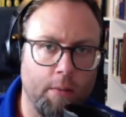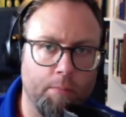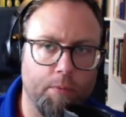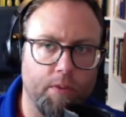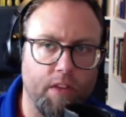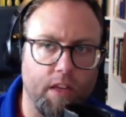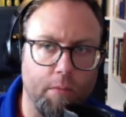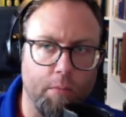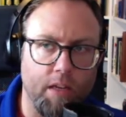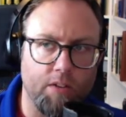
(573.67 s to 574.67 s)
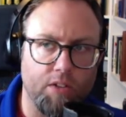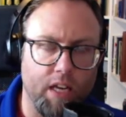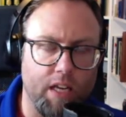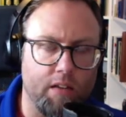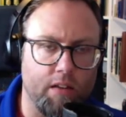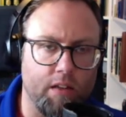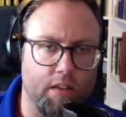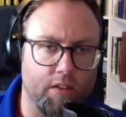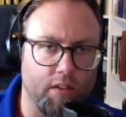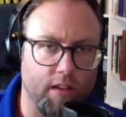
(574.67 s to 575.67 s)
they maintain
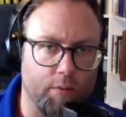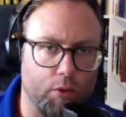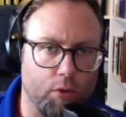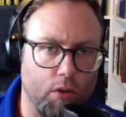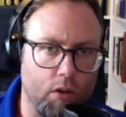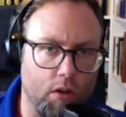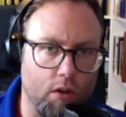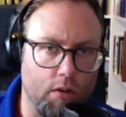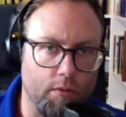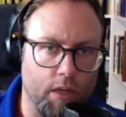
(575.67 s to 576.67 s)
this level of